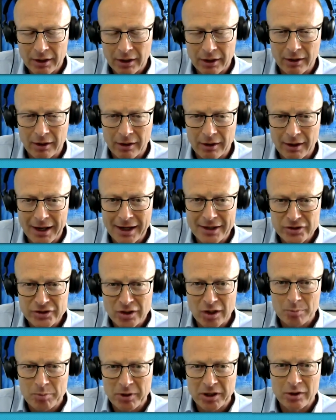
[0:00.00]
It's
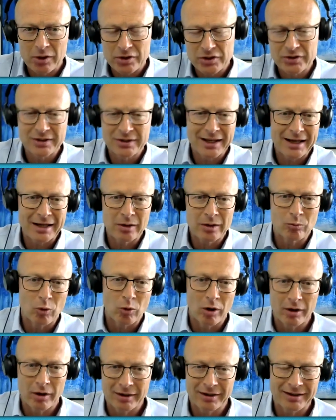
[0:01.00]
not because they
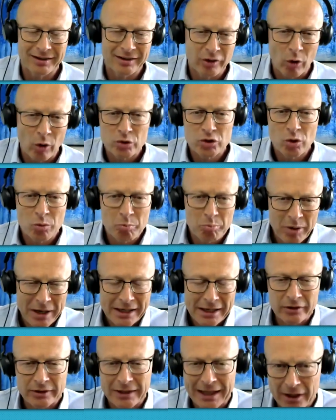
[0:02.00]
were those who
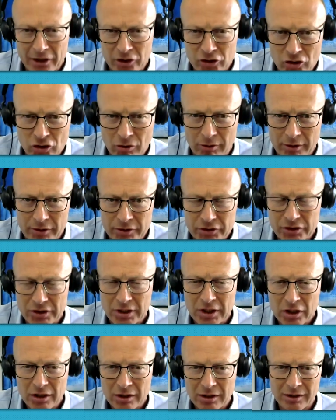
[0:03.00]
picked that
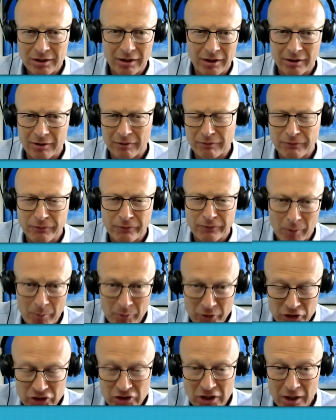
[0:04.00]
insurance from
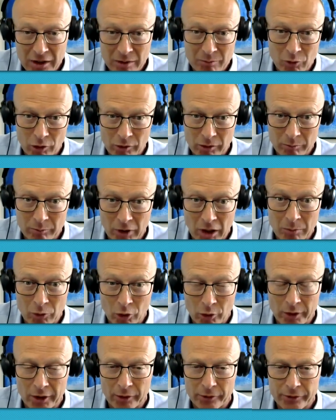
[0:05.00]
the start are
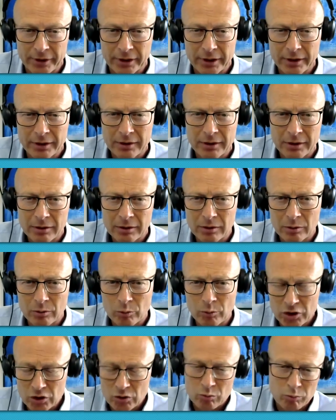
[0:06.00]
more healthy,
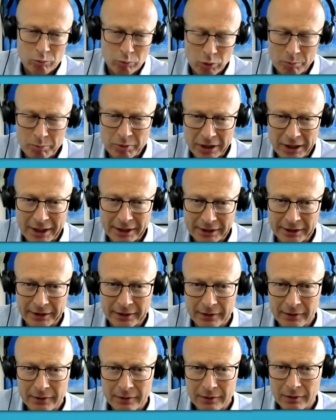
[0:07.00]
which would be
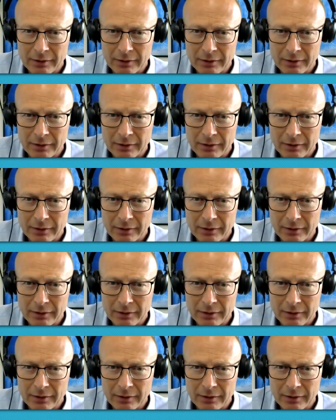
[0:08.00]
likely.